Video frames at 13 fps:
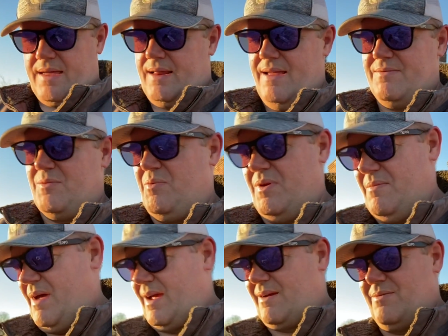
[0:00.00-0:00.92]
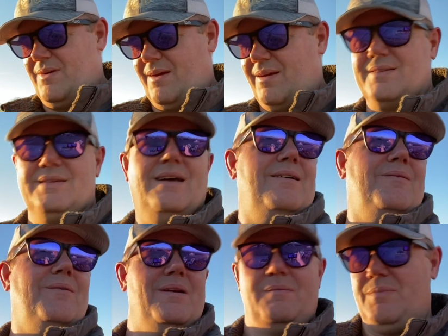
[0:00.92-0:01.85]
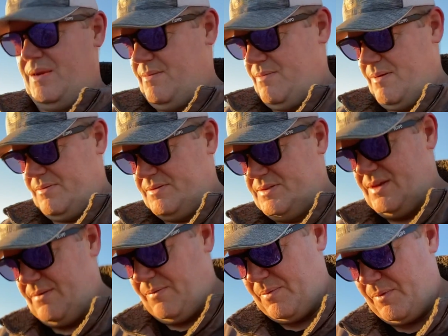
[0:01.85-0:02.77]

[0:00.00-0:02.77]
And I have to put it back over here because I don't want anybody to be able to see it from the